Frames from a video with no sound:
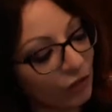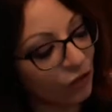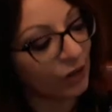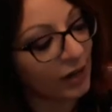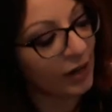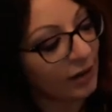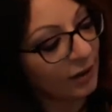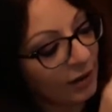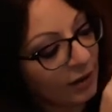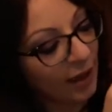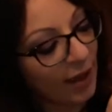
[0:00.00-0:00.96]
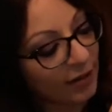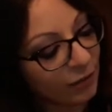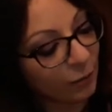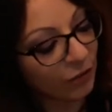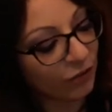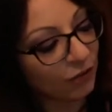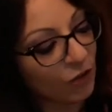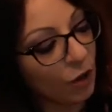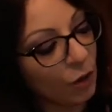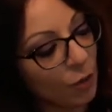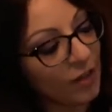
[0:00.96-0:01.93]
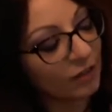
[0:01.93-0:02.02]
tree and some
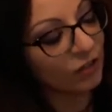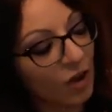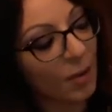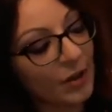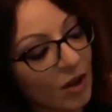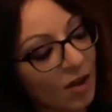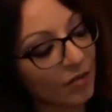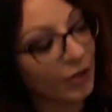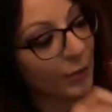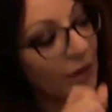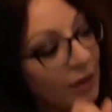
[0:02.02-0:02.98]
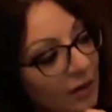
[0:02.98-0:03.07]
snow that's dropping off them.